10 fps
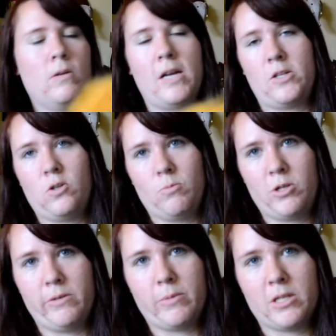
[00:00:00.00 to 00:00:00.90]
Not super
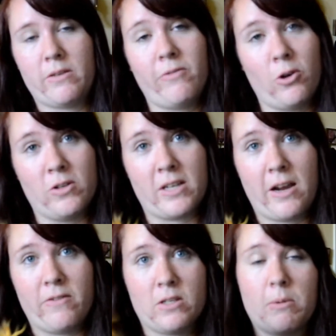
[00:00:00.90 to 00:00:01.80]
cheap, because the fur is
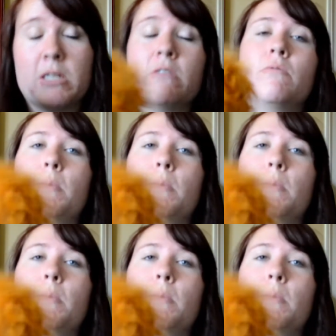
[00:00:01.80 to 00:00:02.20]
kind of expensive,